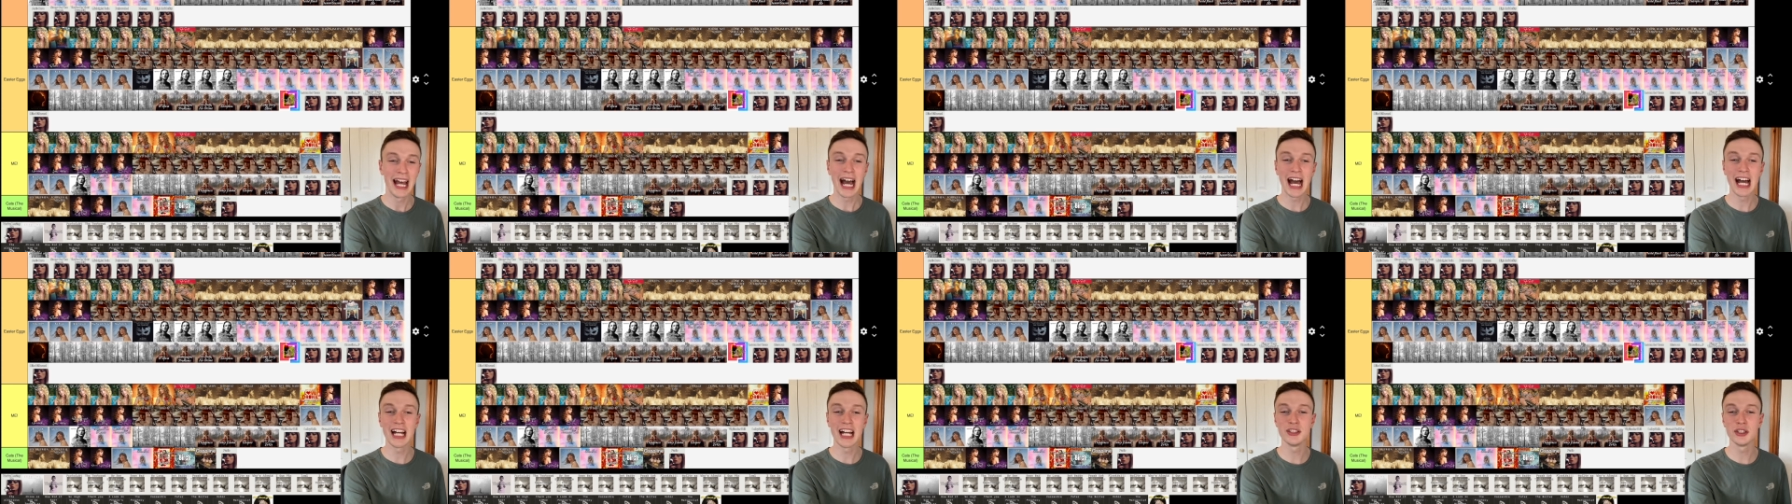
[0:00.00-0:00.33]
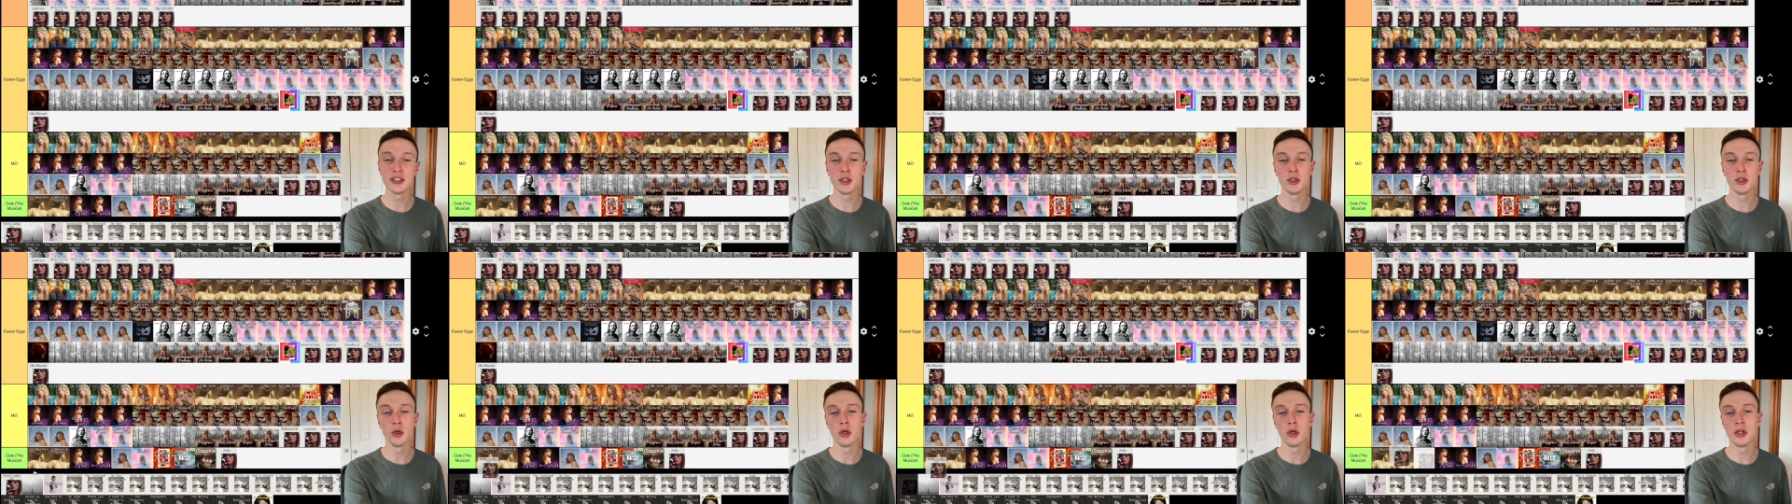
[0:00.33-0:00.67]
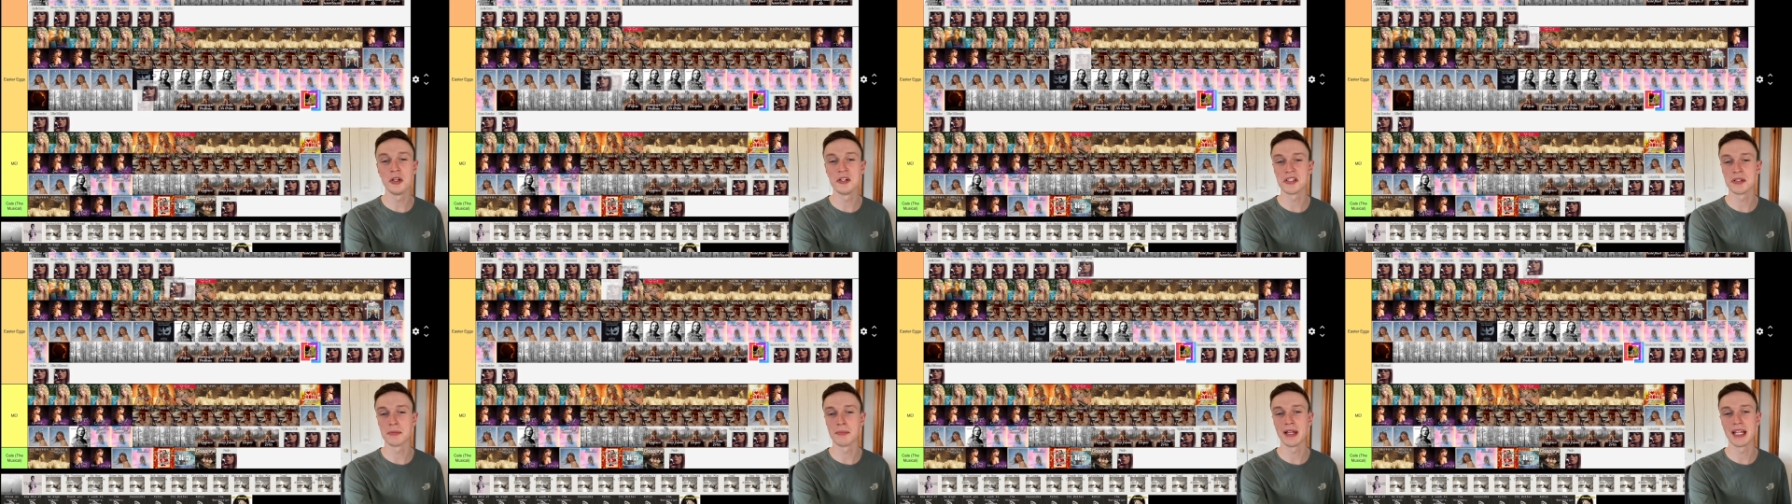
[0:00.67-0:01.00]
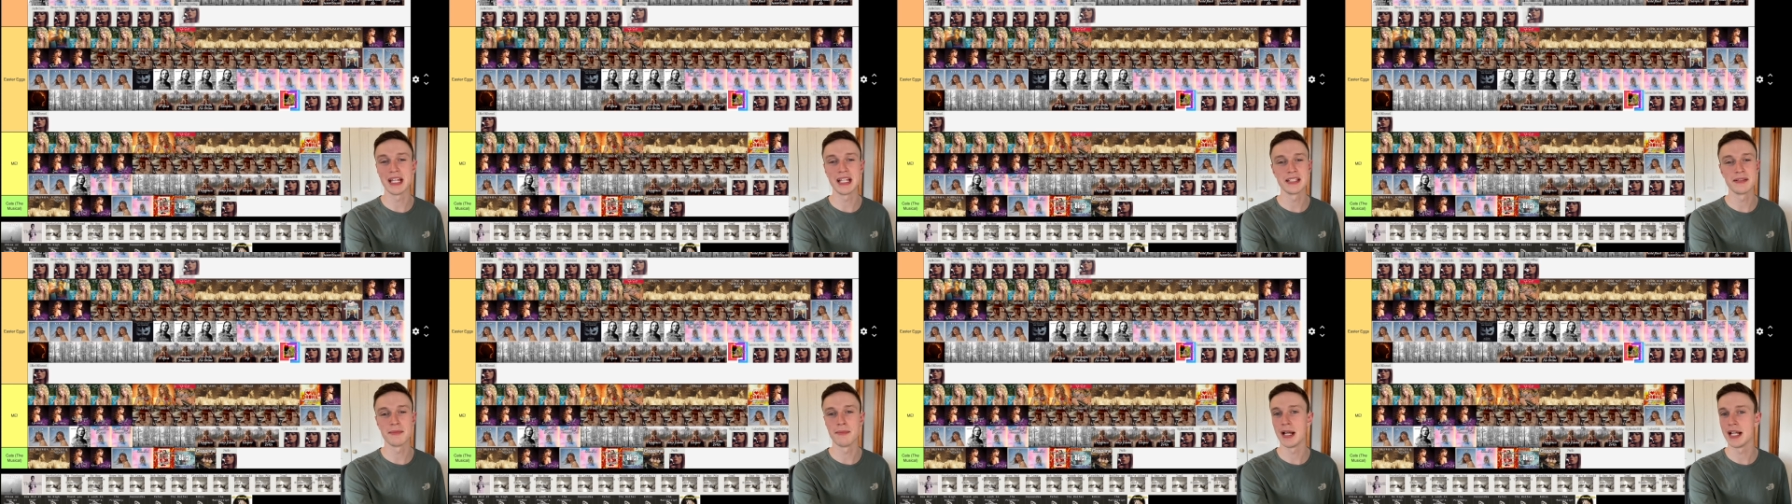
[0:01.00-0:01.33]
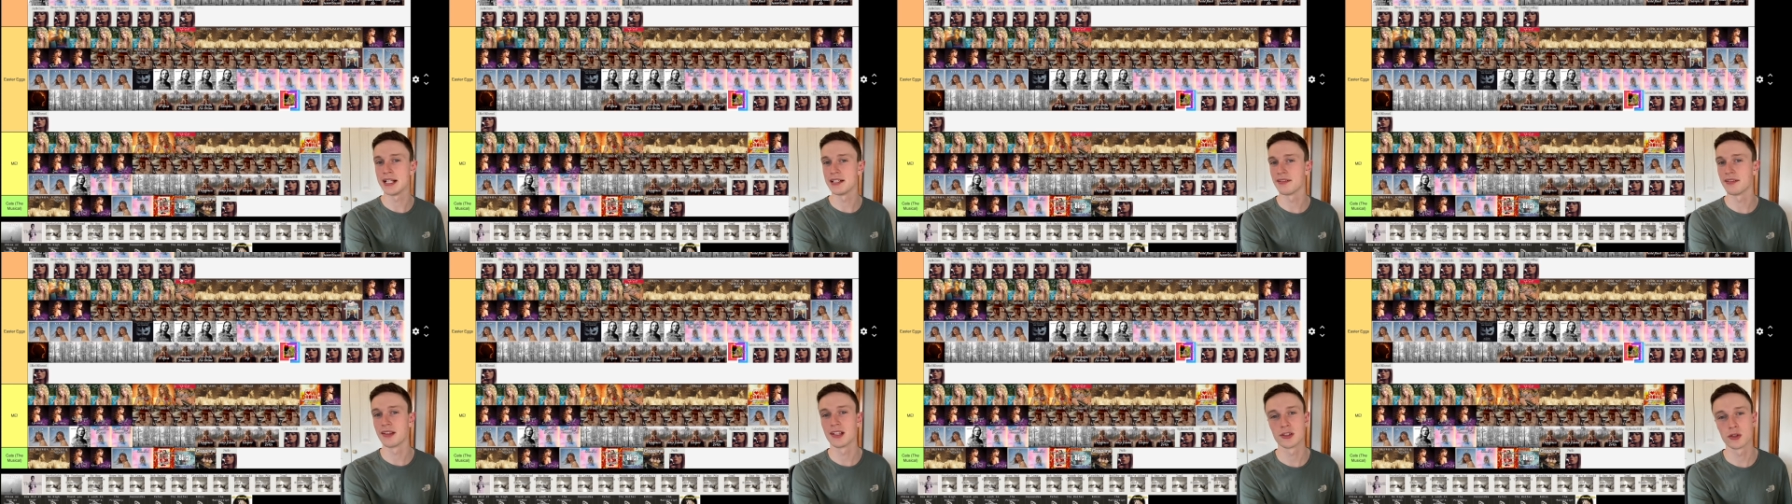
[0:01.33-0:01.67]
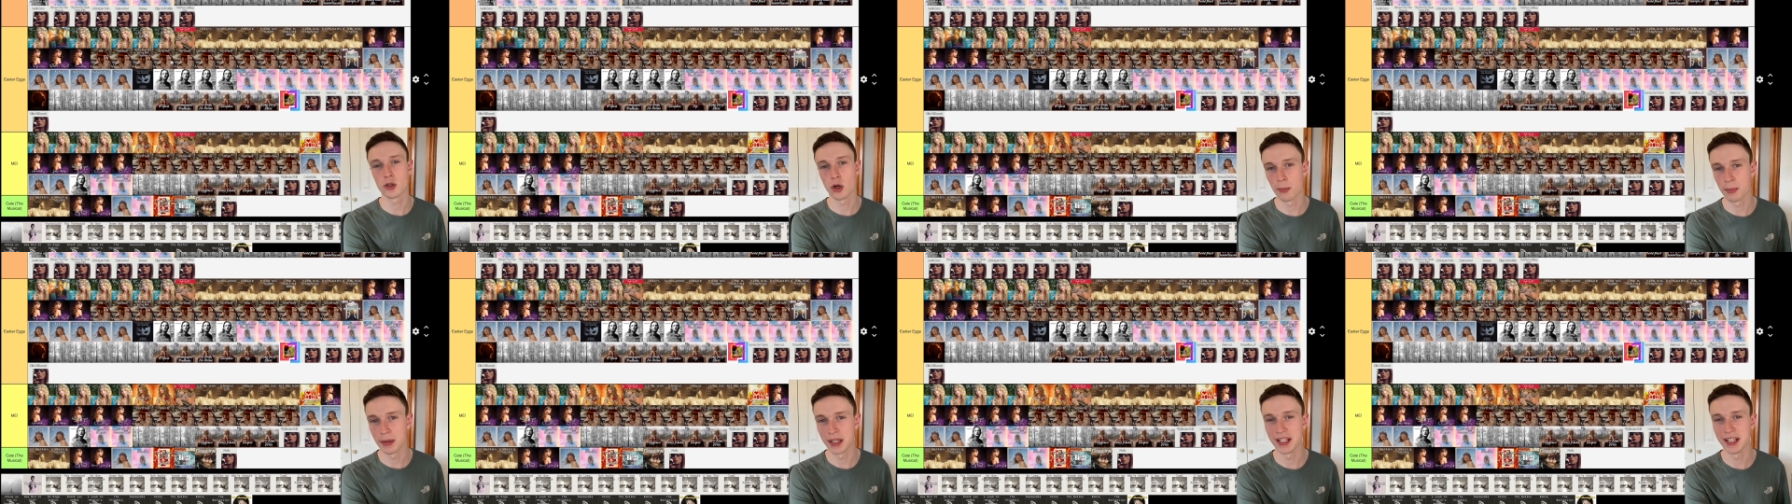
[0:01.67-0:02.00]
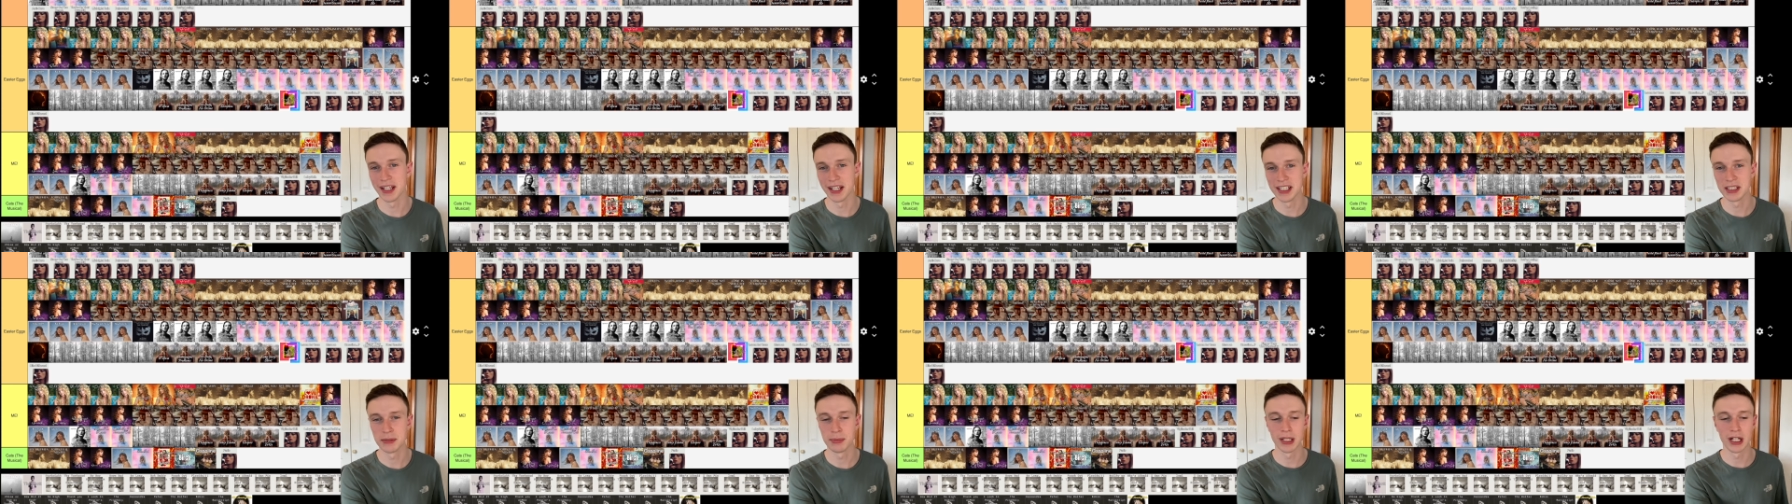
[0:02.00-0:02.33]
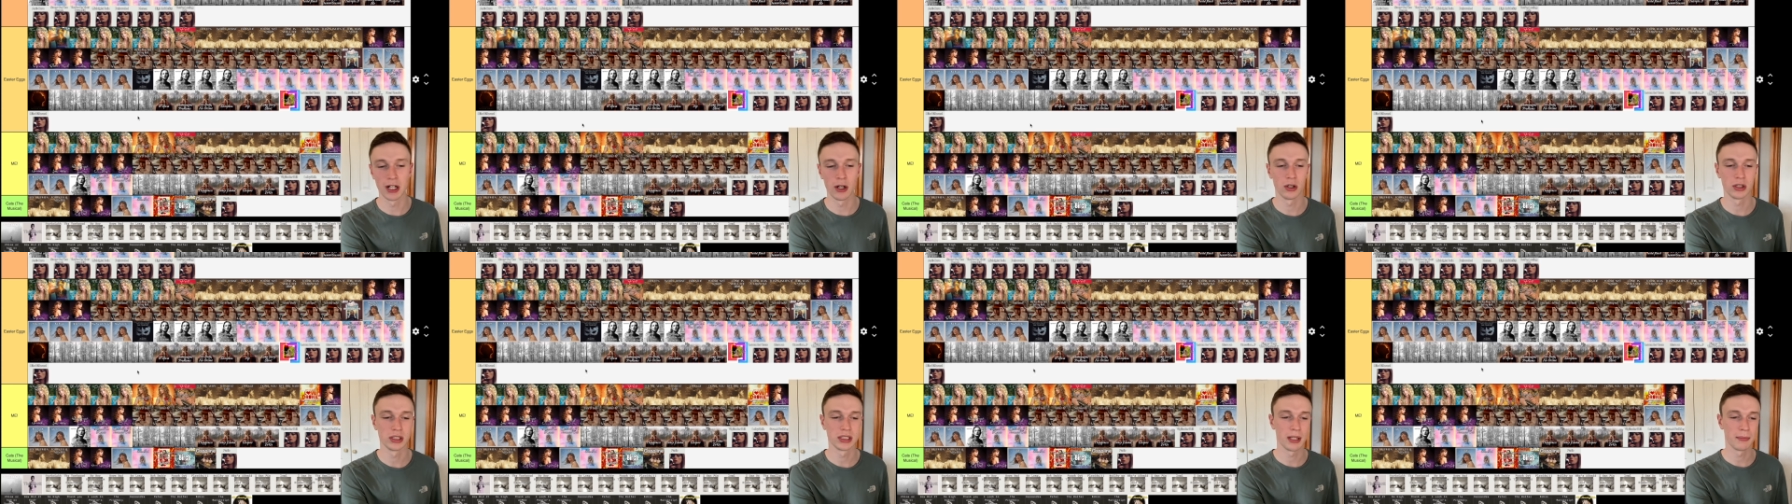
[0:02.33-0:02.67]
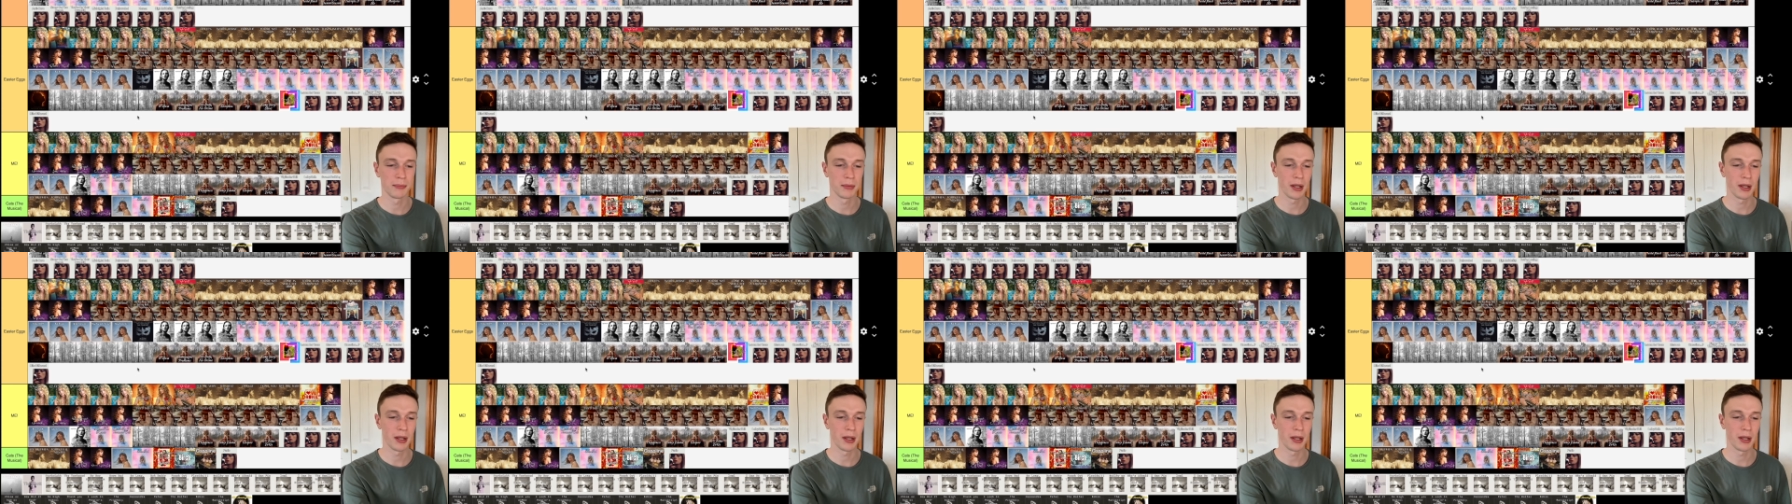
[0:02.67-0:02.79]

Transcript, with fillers: And You're Losing Me is amazing. It's got to be. It's been a long time